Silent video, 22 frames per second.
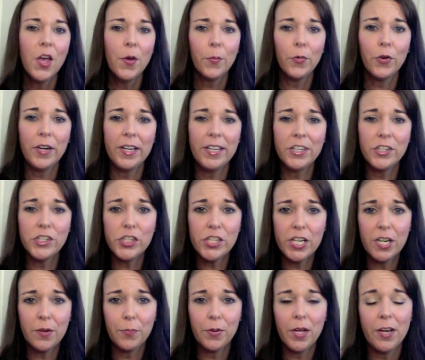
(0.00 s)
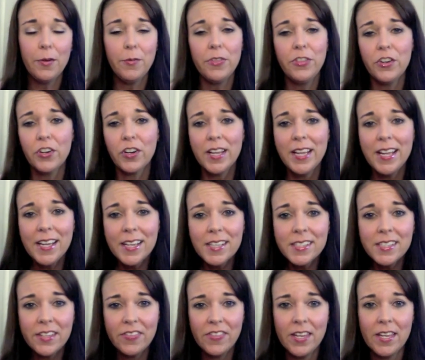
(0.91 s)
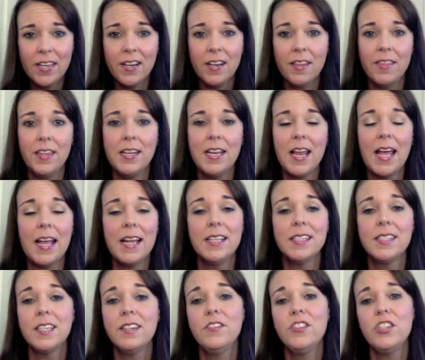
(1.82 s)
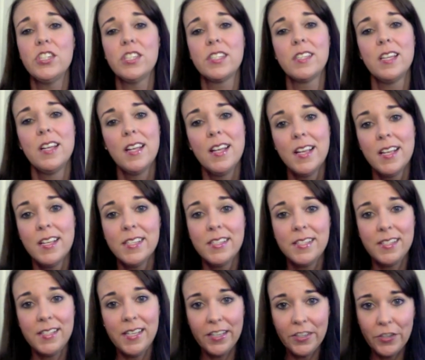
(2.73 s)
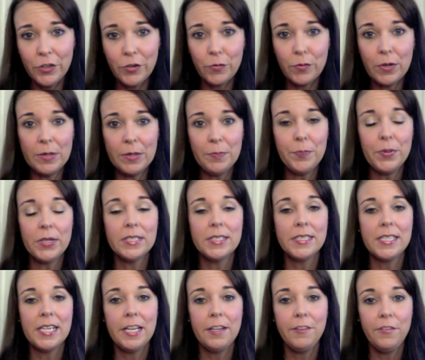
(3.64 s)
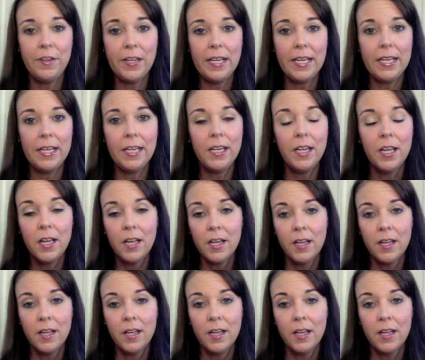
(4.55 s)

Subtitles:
more energy to play with your kids at the end of the day instead of just sitting your rump on TV,